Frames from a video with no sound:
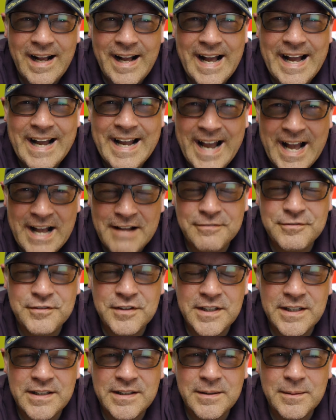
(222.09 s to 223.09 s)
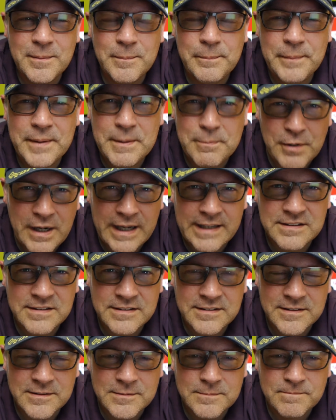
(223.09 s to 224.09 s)
I have to be
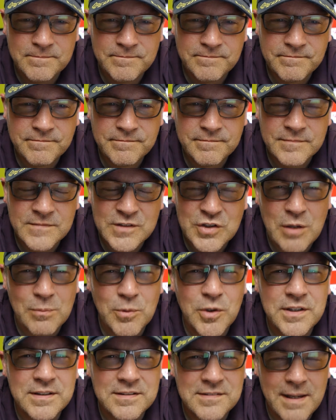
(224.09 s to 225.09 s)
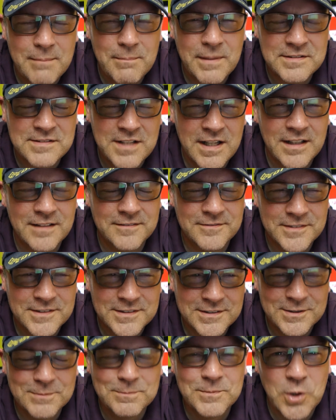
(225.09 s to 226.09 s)
practical. So I'm going to set myself
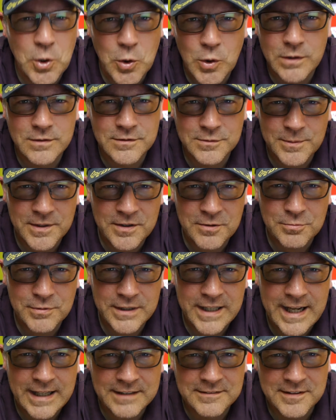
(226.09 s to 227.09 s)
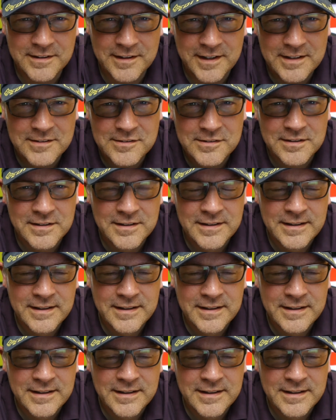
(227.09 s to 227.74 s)
some goals with regard to this.